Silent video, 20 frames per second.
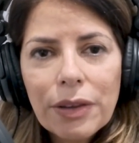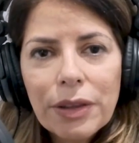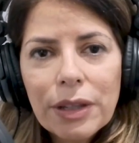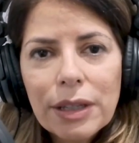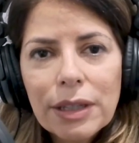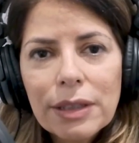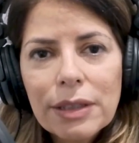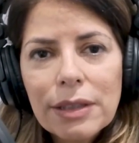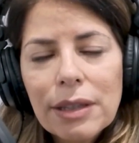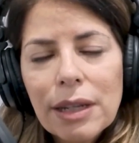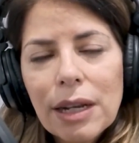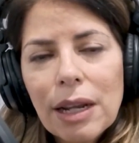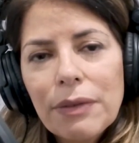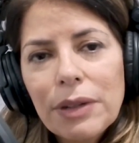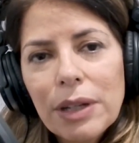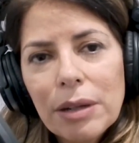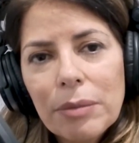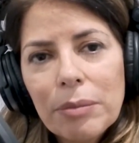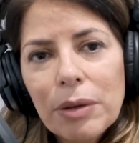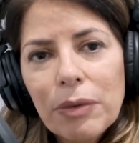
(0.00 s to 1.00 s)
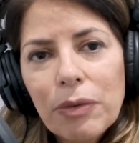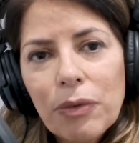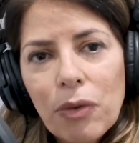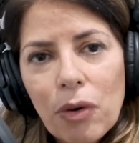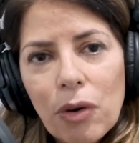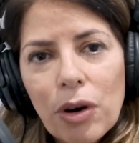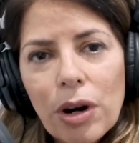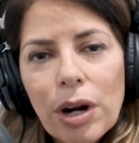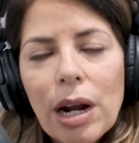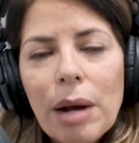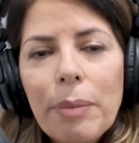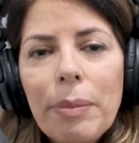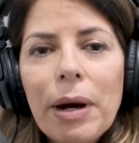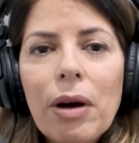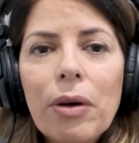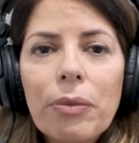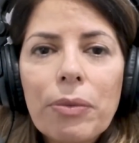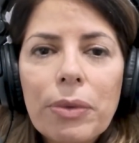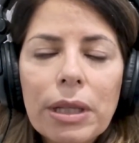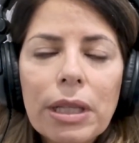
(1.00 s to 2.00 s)
this that I've done before
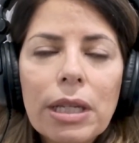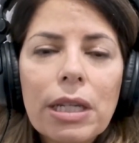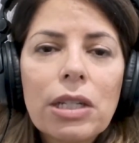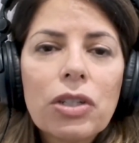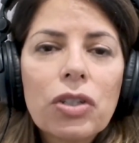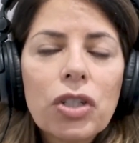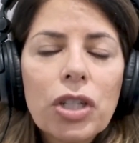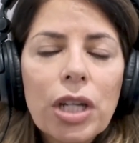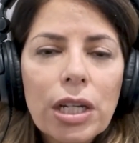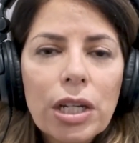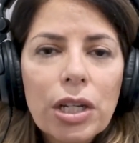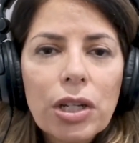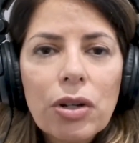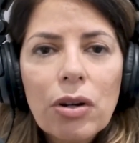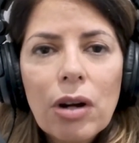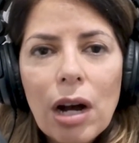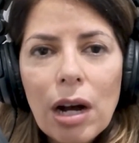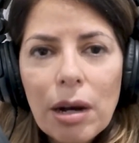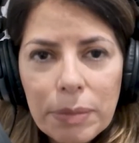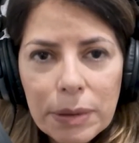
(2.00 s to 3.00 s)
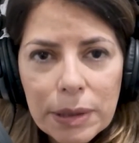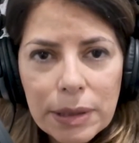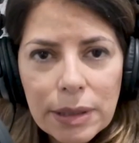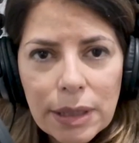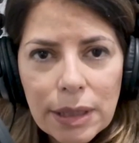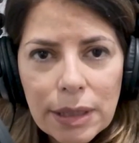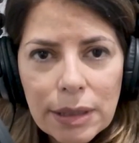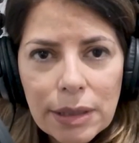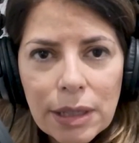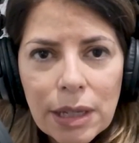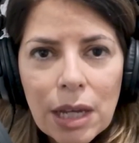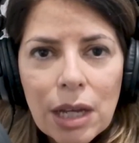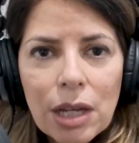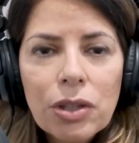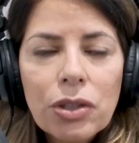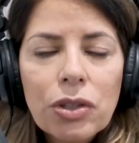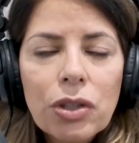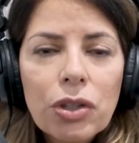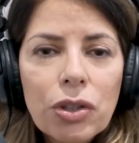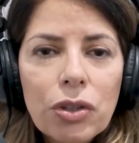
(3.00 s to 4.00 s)
about really understanding your opposites
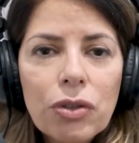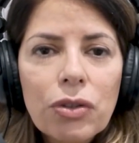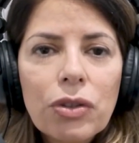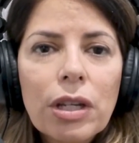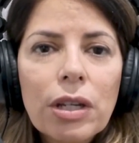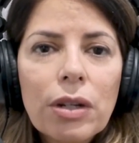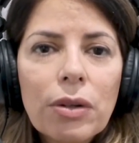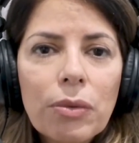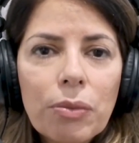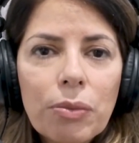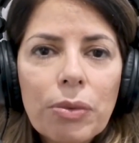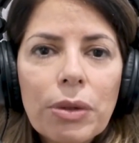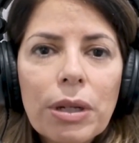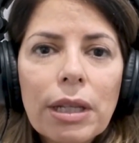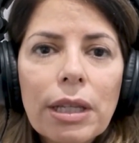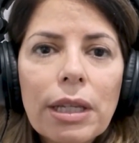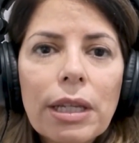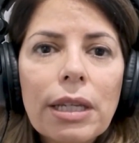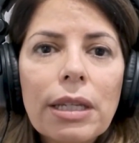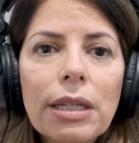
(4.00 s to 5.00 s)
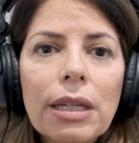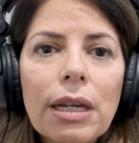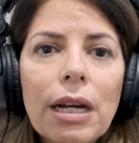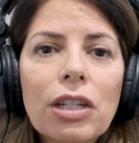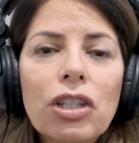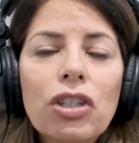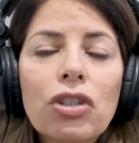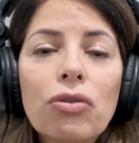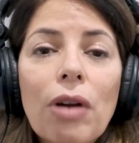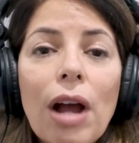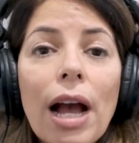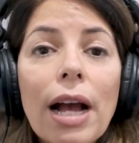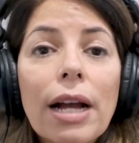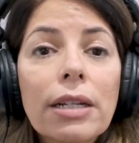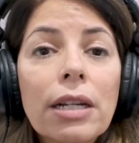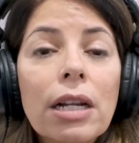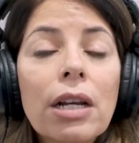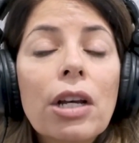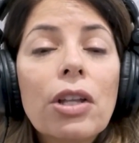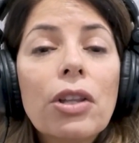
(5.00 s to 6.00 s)
so you can really
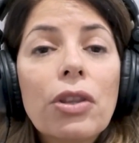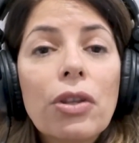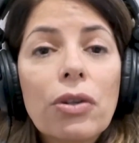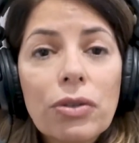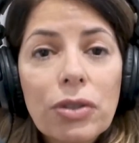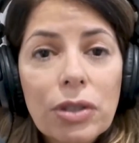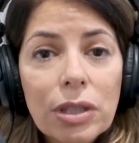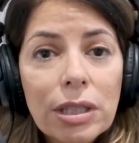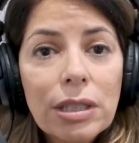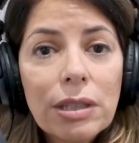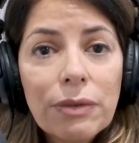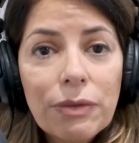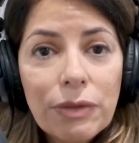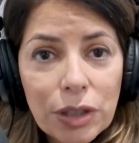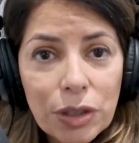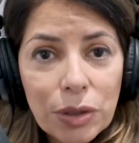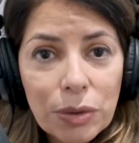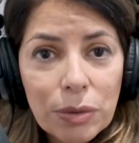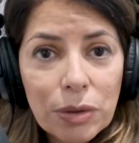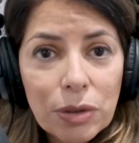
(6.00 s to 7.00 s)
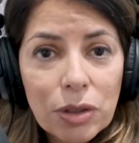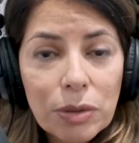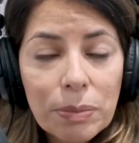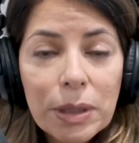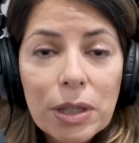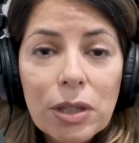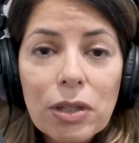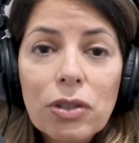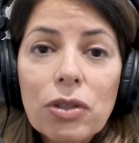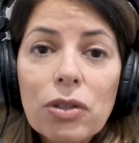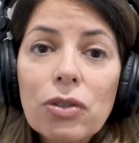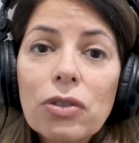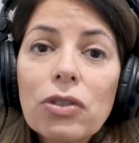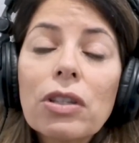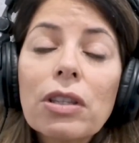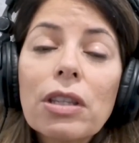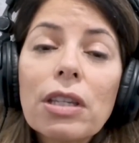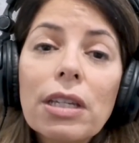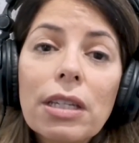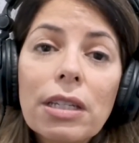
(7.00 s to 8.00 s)
attract those individuals, because those
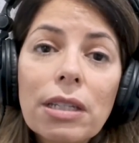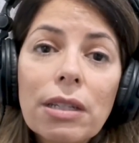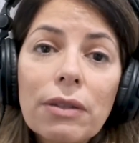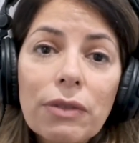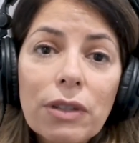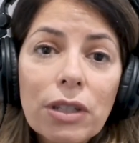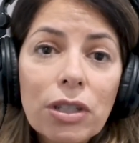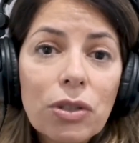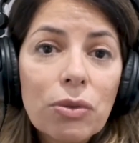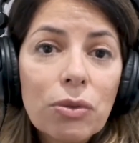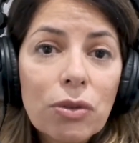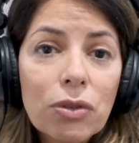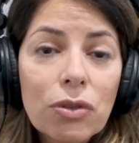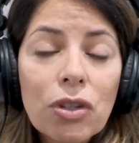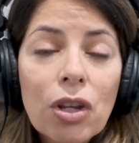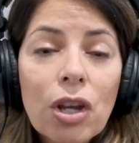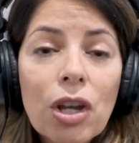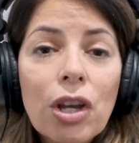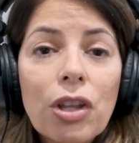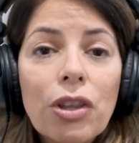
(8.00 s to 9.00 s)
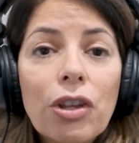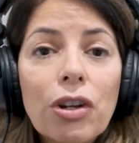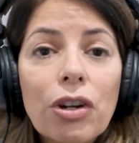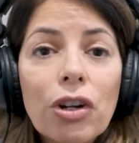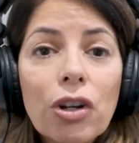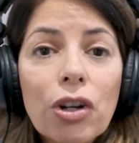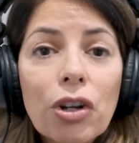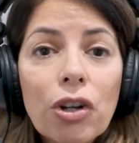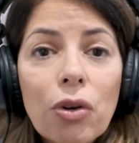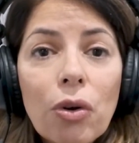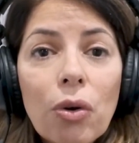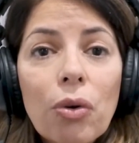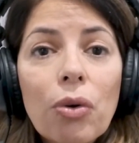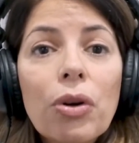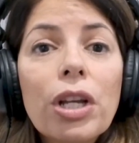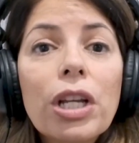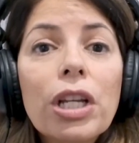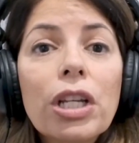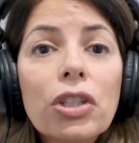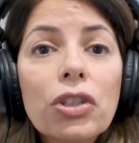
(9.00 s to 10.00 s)
are the individuals that are
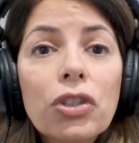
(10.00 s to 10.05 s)
going